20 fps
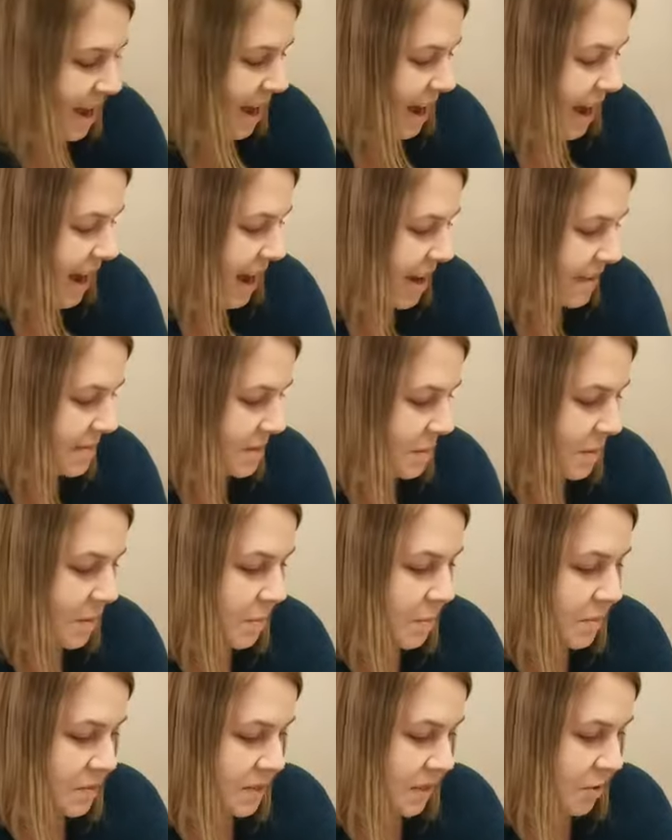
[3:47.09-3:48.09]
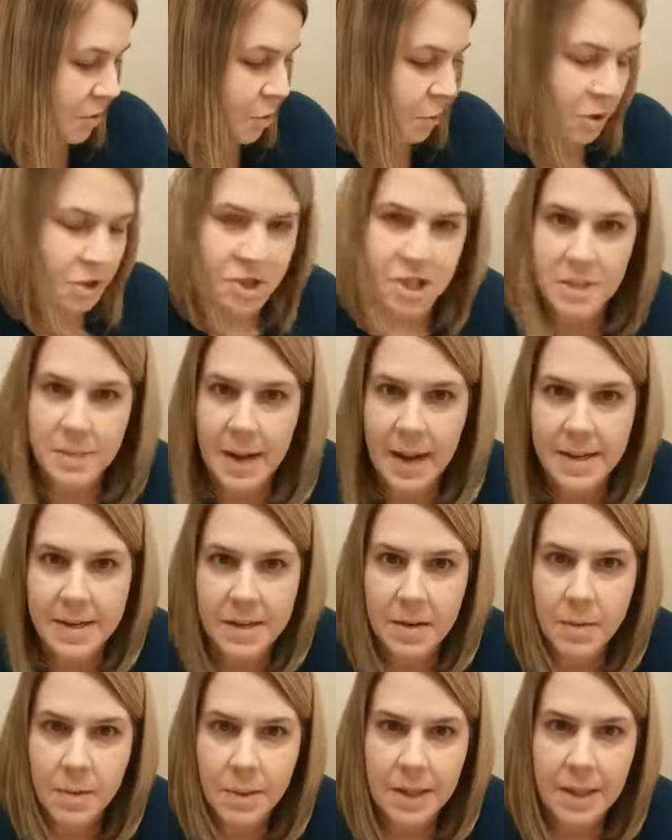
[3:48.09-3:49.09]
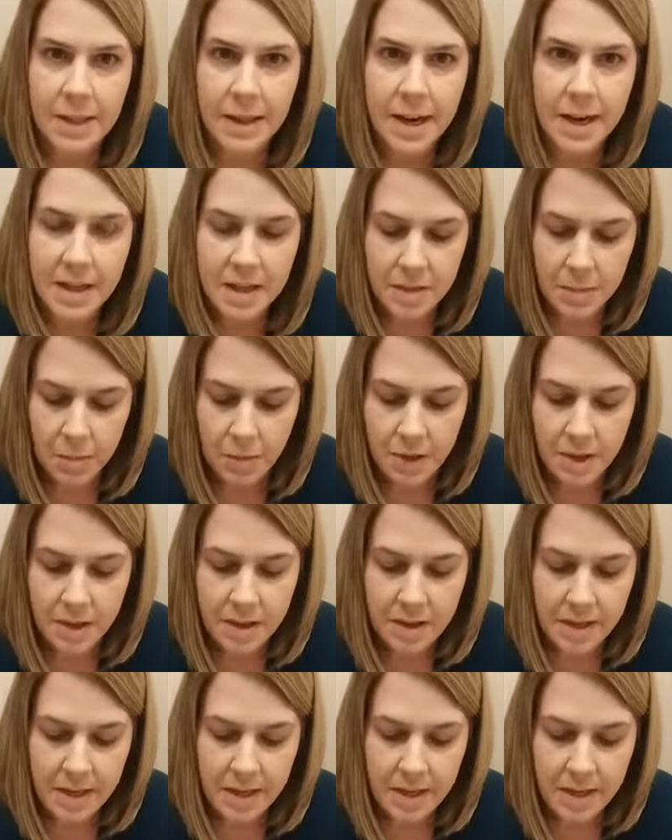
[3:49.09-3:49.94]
I have some concealer brushes, but I don't really like them with